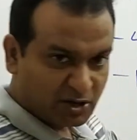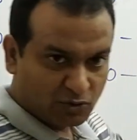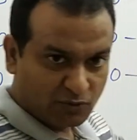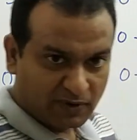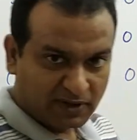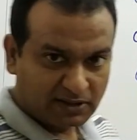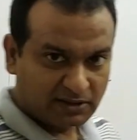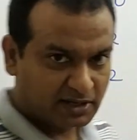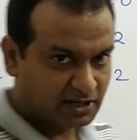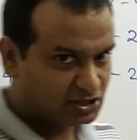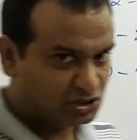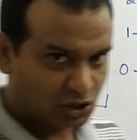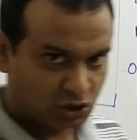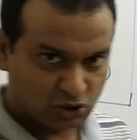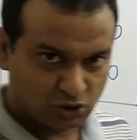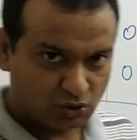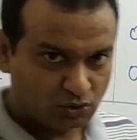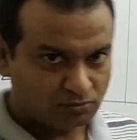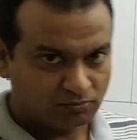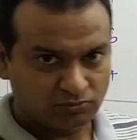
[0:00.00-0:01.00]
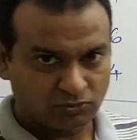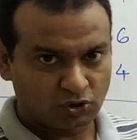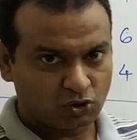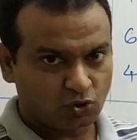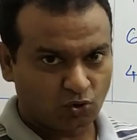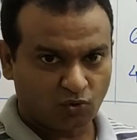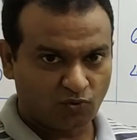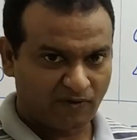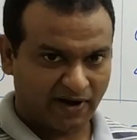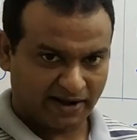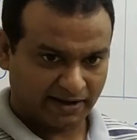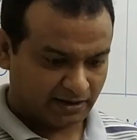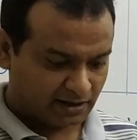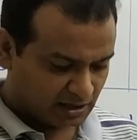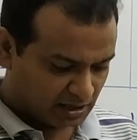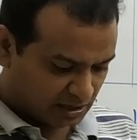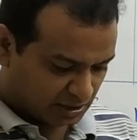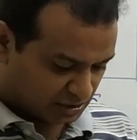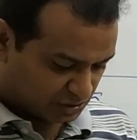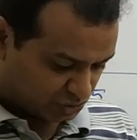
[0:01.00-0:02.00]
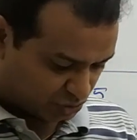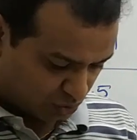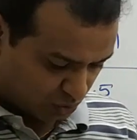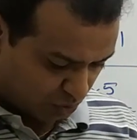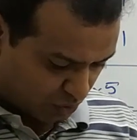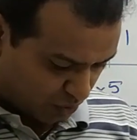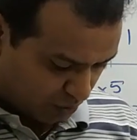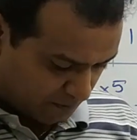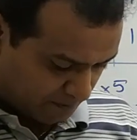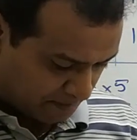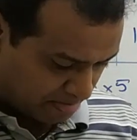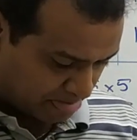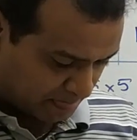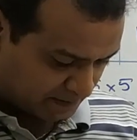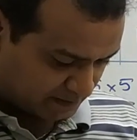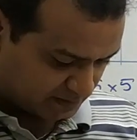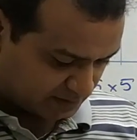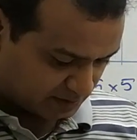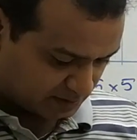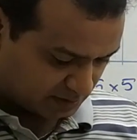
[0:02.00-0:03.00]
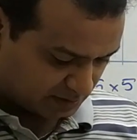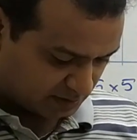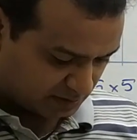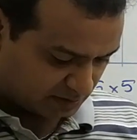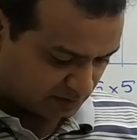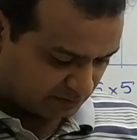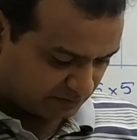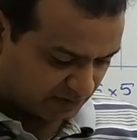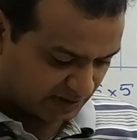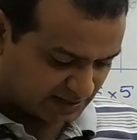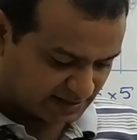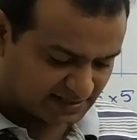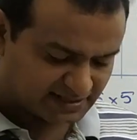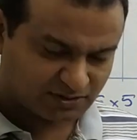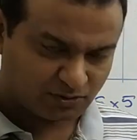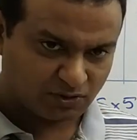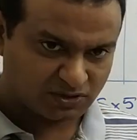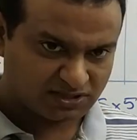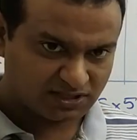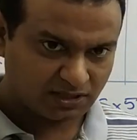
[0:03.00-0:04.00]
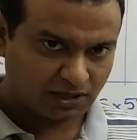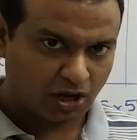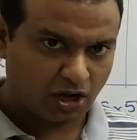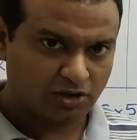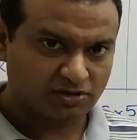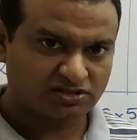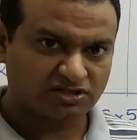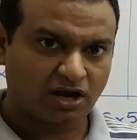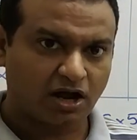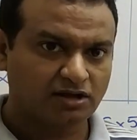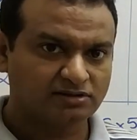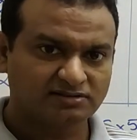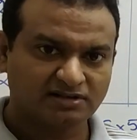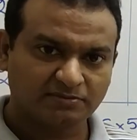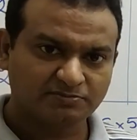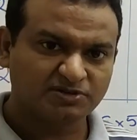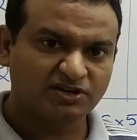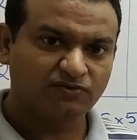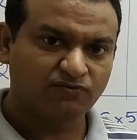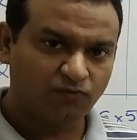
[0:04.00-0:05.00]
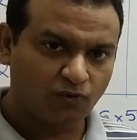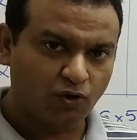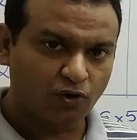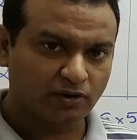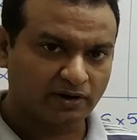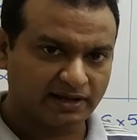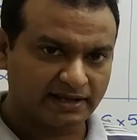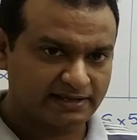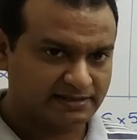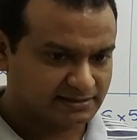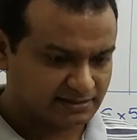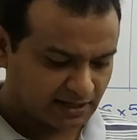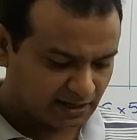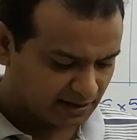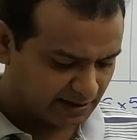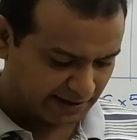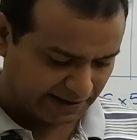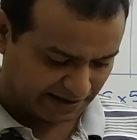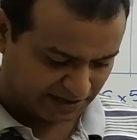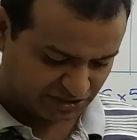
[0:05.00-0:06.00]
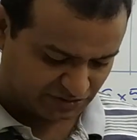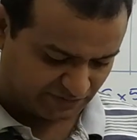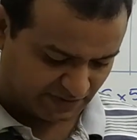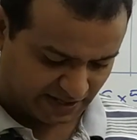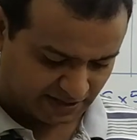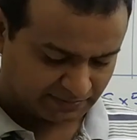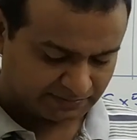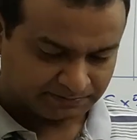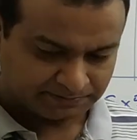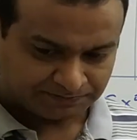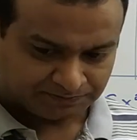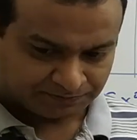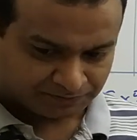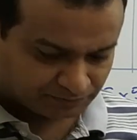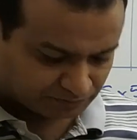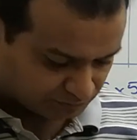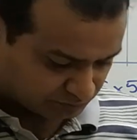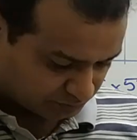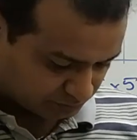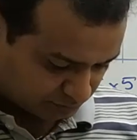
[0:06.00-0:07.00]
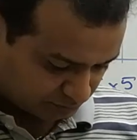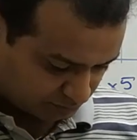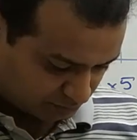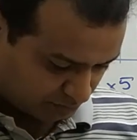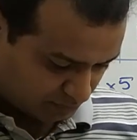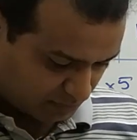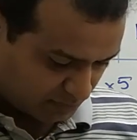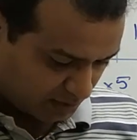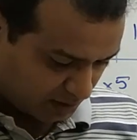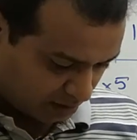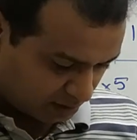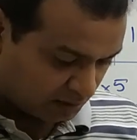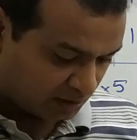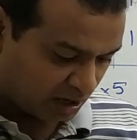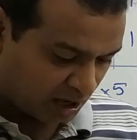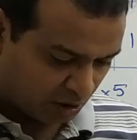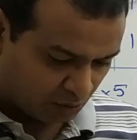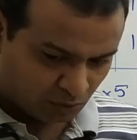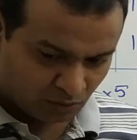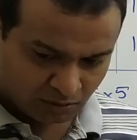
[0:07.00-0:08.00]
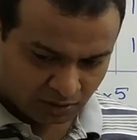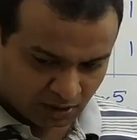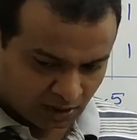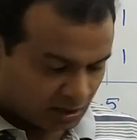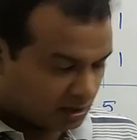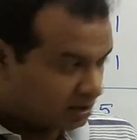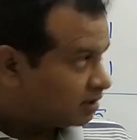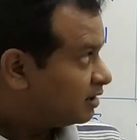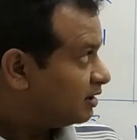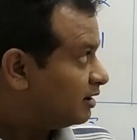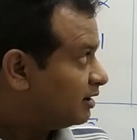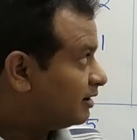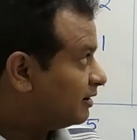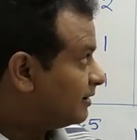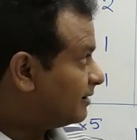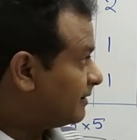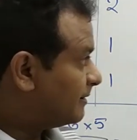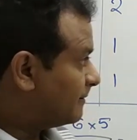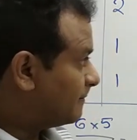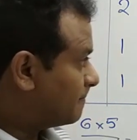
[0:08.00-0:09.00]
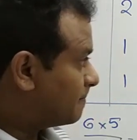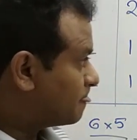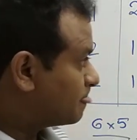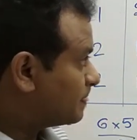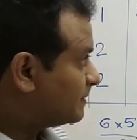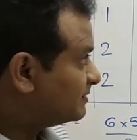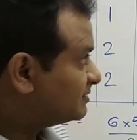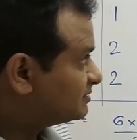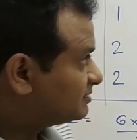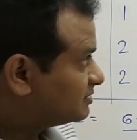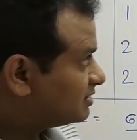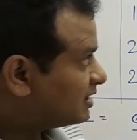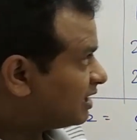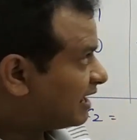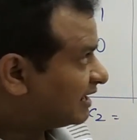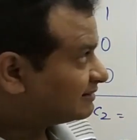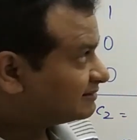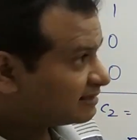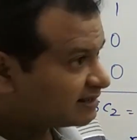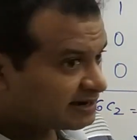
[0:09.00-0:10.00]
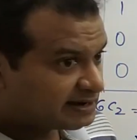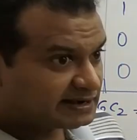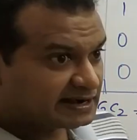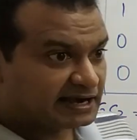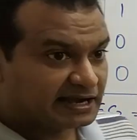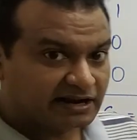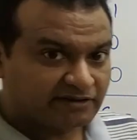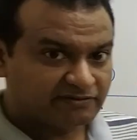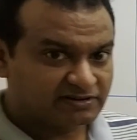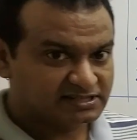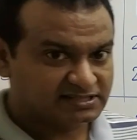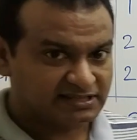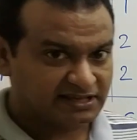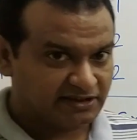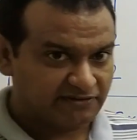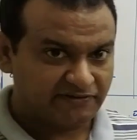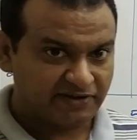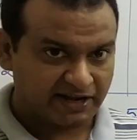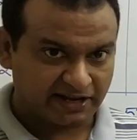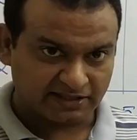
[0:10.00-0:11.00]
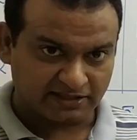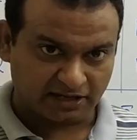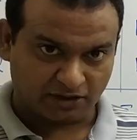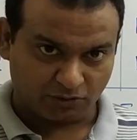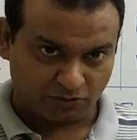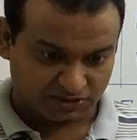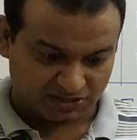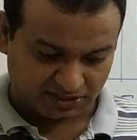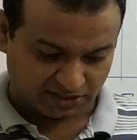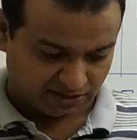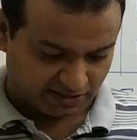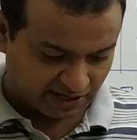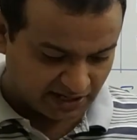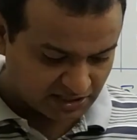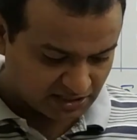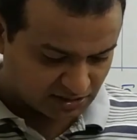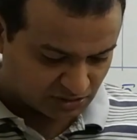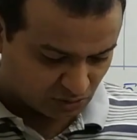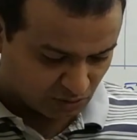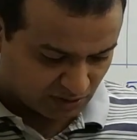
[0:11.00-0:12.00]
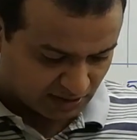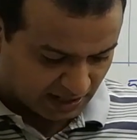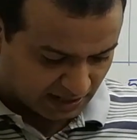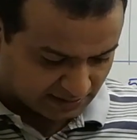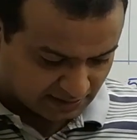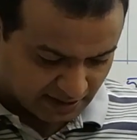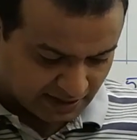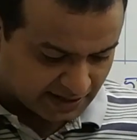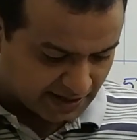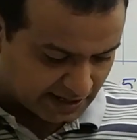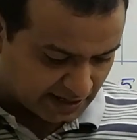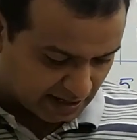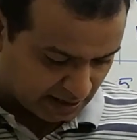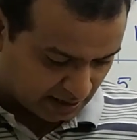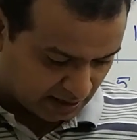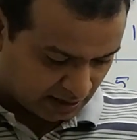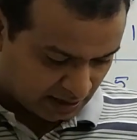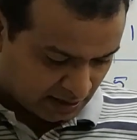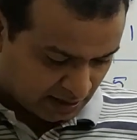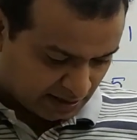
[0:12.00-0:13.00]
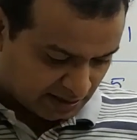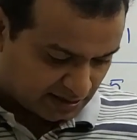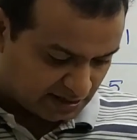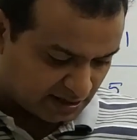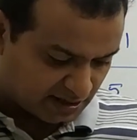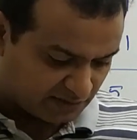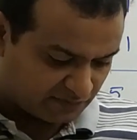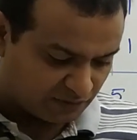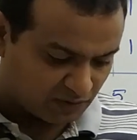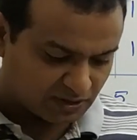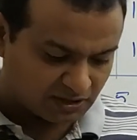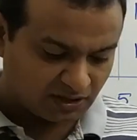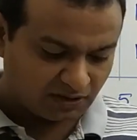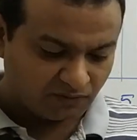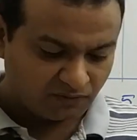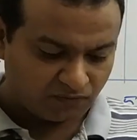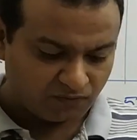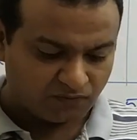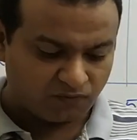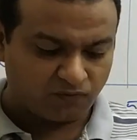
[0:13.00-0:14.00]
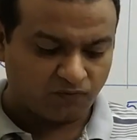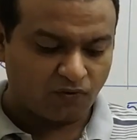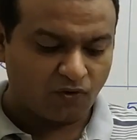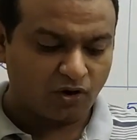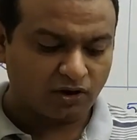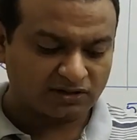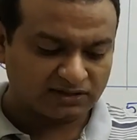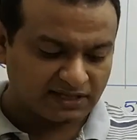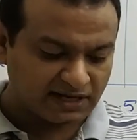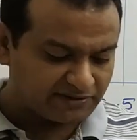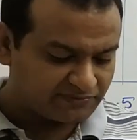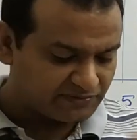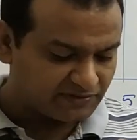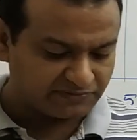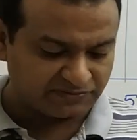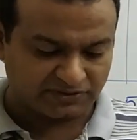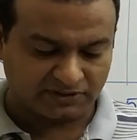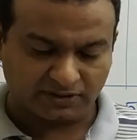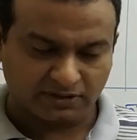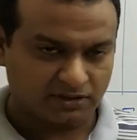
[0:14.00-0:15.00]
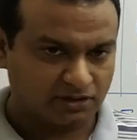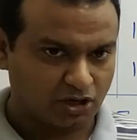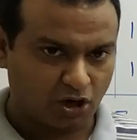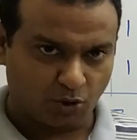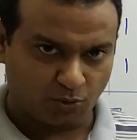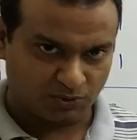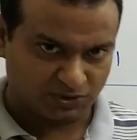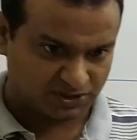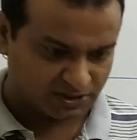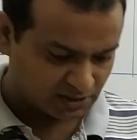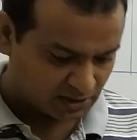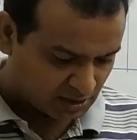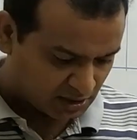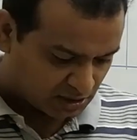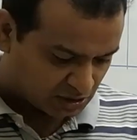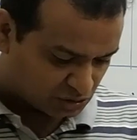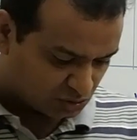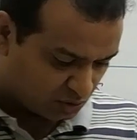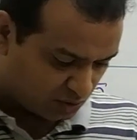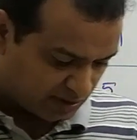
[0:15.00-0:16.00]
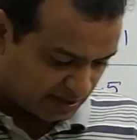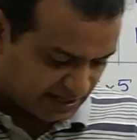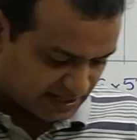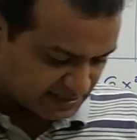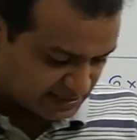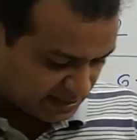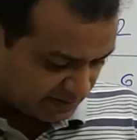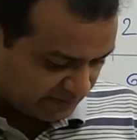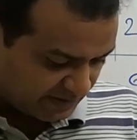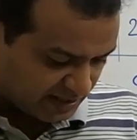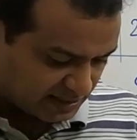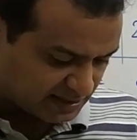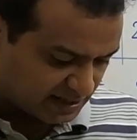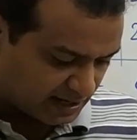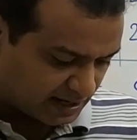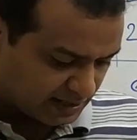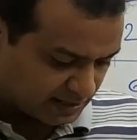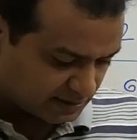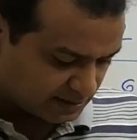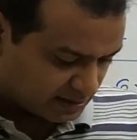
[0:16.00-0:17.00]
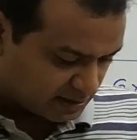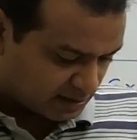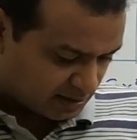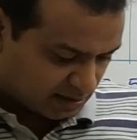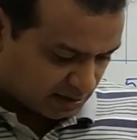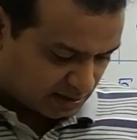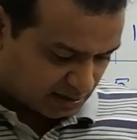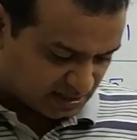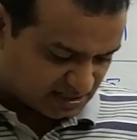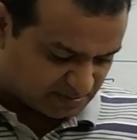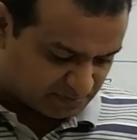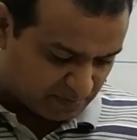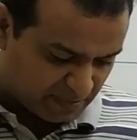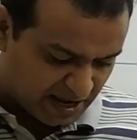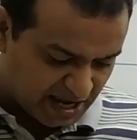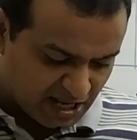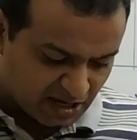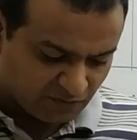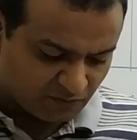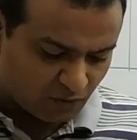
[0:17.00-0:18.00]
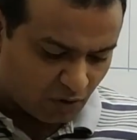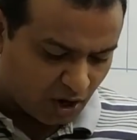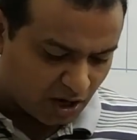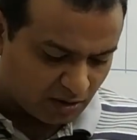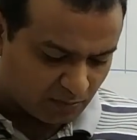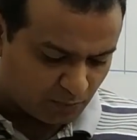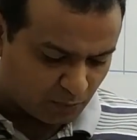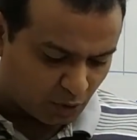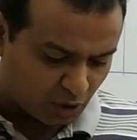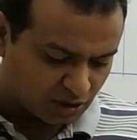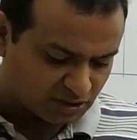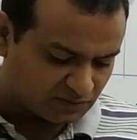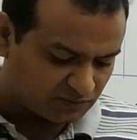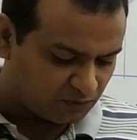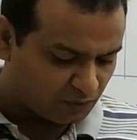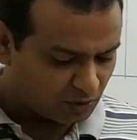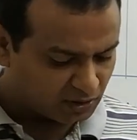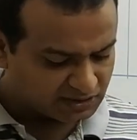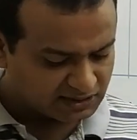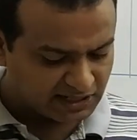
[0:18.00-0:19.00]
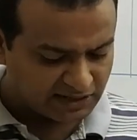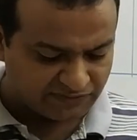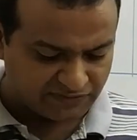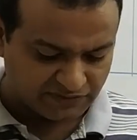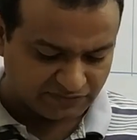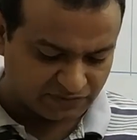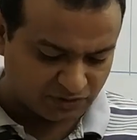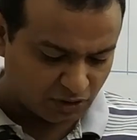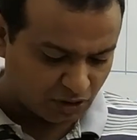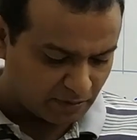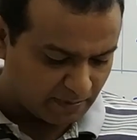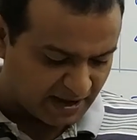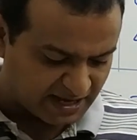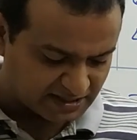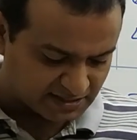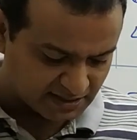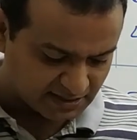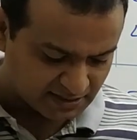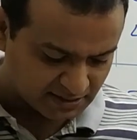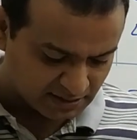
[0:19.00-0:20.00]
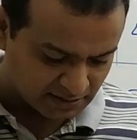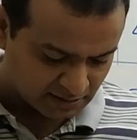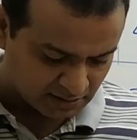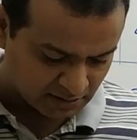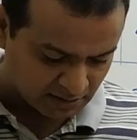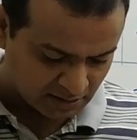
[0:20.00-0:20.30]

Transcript: 2-1. That's also true one. So for this question, answer option 4 is the correct one. Now, uh, the other data was given in the question right so the other data here for the fourth and fifth rounds so it is given that uh, spain won both fourth and fifth round matches